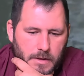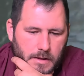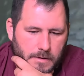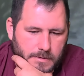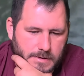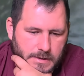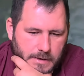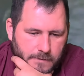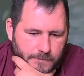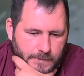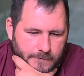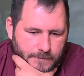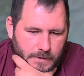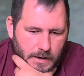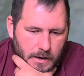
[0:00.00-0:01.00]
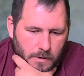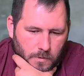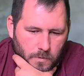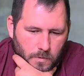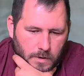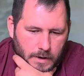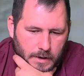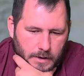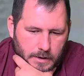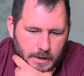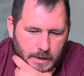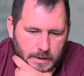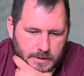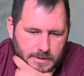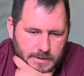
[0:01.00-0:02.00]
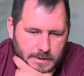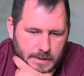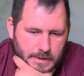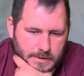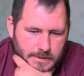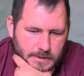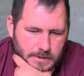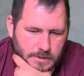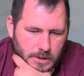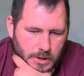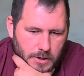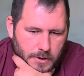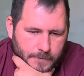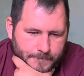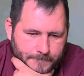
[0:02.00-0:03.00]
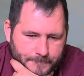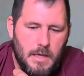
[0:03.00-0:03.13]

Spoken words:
Let's see if we can figure out what kind of snakes these are.